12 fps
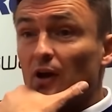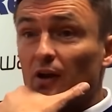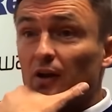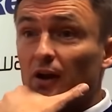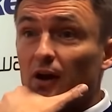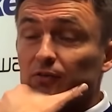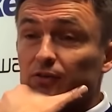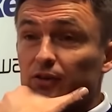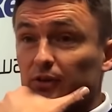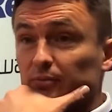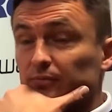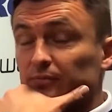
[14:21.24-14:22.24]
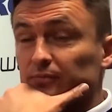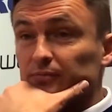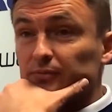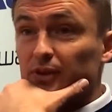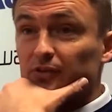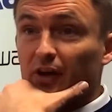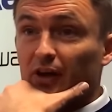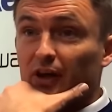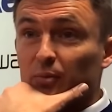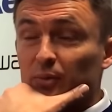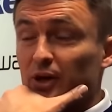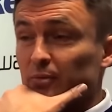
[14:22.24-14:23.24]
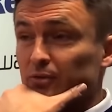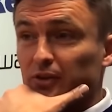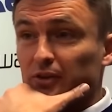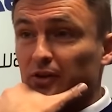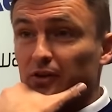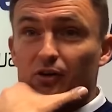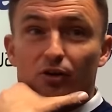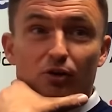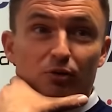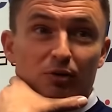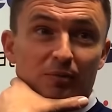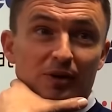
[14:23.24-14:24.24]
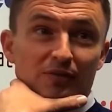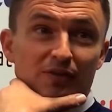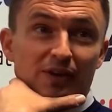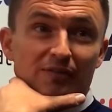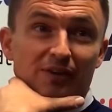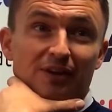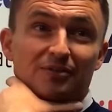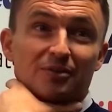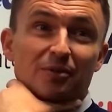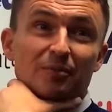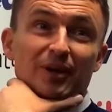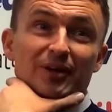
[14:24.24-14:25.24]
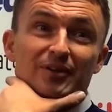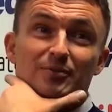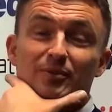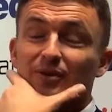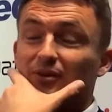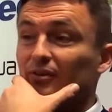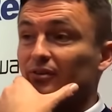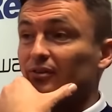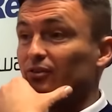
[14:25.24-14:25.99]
Yeah, like, yeah. Obviously, he's thanking me. I'm saying, no, you're doing me a favour. Like, do you know what I mean?